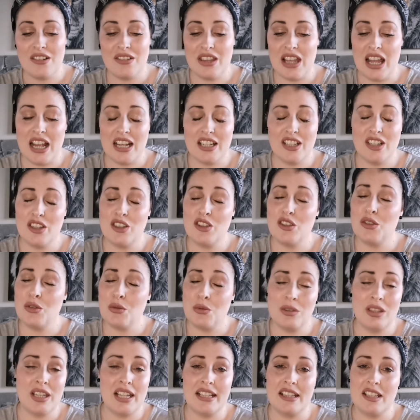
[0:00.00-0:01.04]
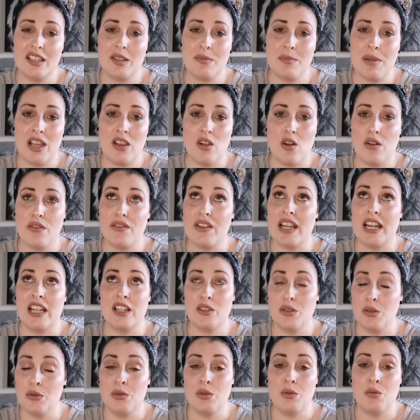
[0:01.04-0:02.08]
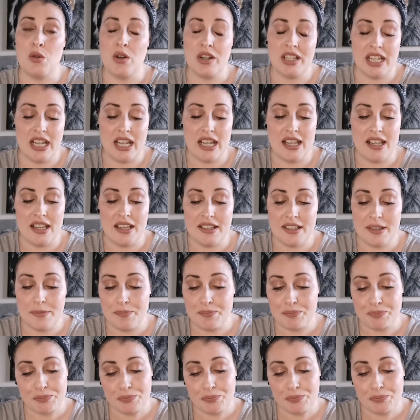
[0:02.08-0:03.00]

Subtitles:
that I just don't like the smell of, and I don't know what it is.